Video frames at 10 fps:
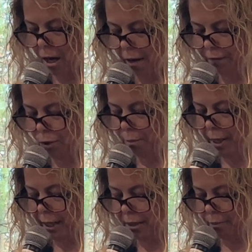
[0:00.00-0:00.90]
A few
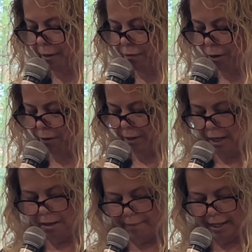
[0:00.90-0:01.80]
minutes before
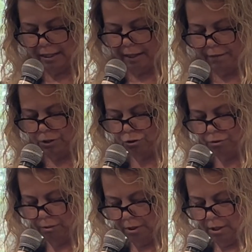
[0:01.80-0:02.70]
EMS even
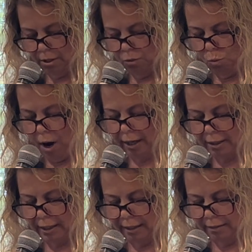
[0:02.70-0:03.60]

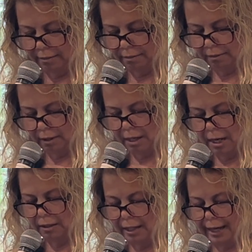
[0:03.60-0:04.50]
walked in.
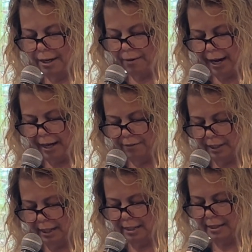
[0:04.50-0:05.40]
Later,
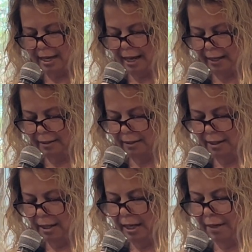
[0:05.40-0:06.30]
Anthony said
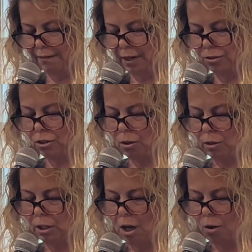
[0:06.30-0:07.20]
he felt so
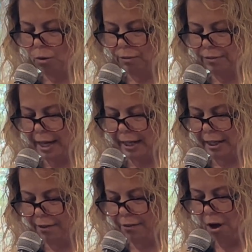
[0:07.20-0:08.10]
alone that
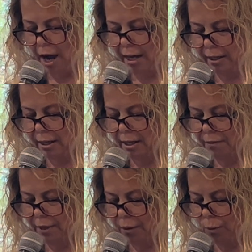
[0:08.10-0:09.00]
he
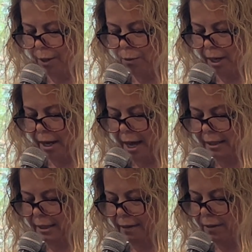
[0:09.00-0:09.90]
thought that we
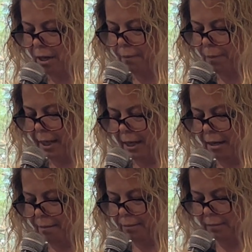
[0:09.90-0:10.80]
had given up on
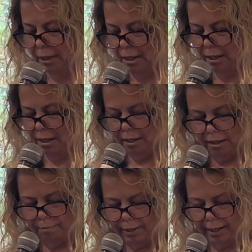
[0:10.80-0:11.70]
him
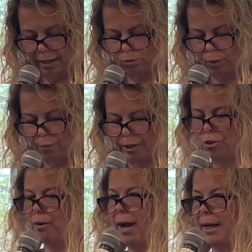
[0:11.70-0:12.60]
because we were
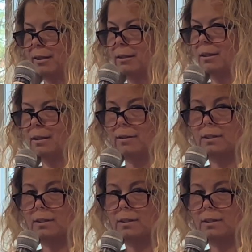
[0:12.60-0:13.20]
trying the